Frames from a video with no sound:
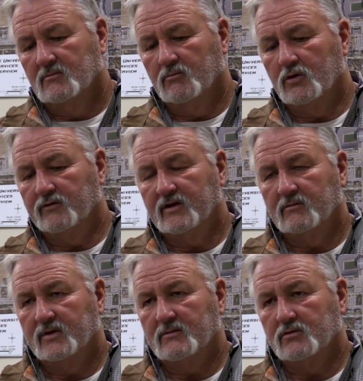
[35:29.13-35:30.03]
moving
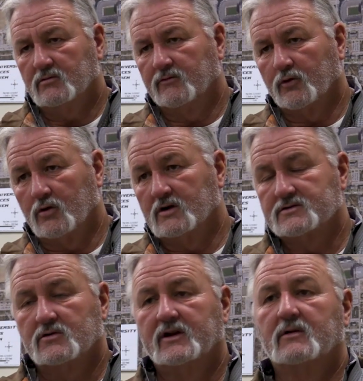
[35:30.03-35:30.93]
people for
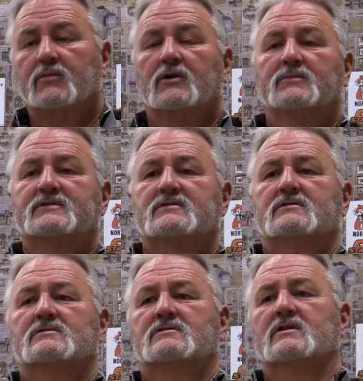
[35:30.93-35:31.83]
cross-training
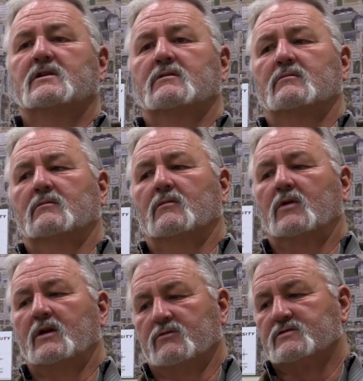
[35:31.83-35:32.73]
purposes, then
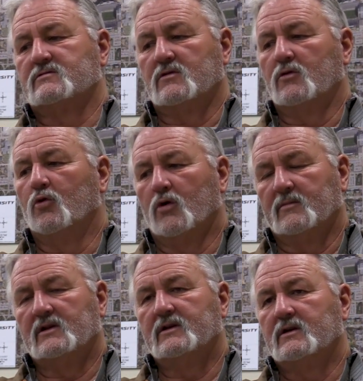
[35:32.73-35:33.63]
it was
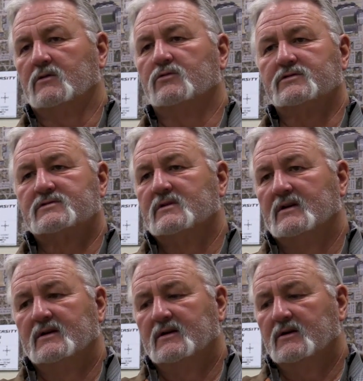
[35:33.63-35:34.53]
normally, it was
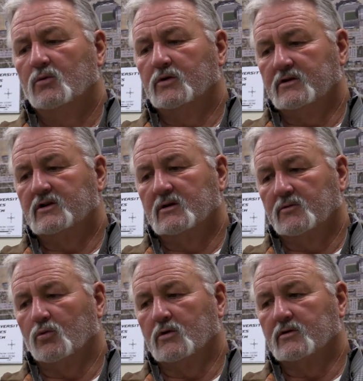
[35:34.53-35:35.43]
when you come
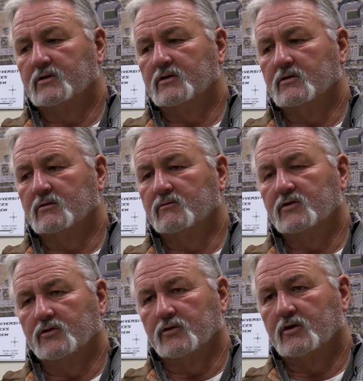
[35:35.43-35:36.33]
to work, your
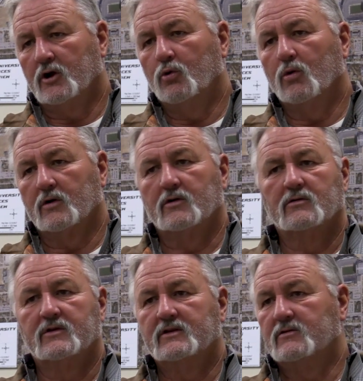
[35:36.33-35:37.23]

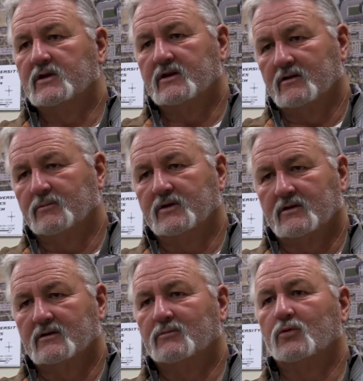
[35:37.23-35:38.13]
coworker that you get in the
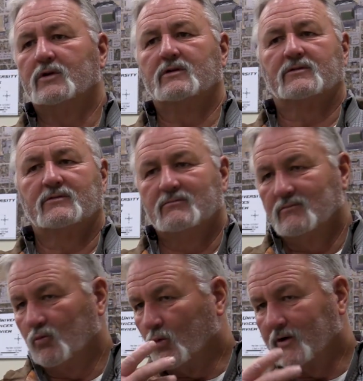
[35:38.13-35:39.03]
pickup with,
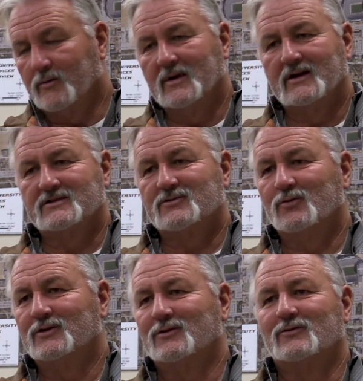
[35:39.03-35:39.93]
wear the mask
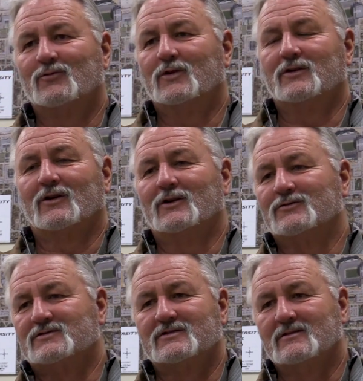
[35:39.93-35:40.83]
when you're
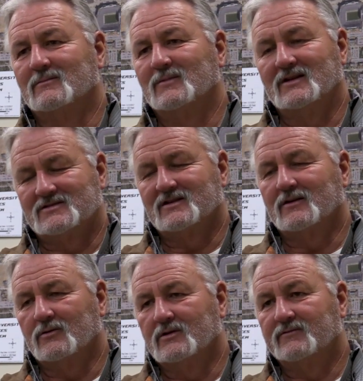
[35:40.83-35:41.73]
close, and et
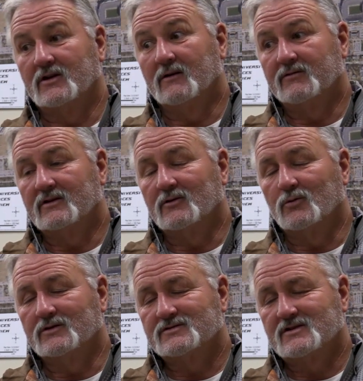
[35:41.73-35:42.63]
cetera, if you're not feeling
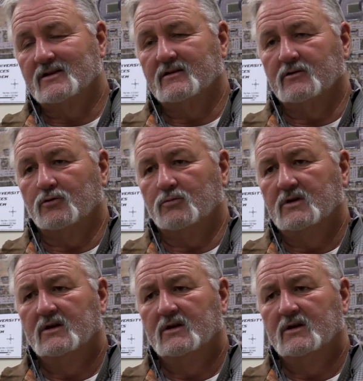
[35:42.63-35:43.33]
well, stay home.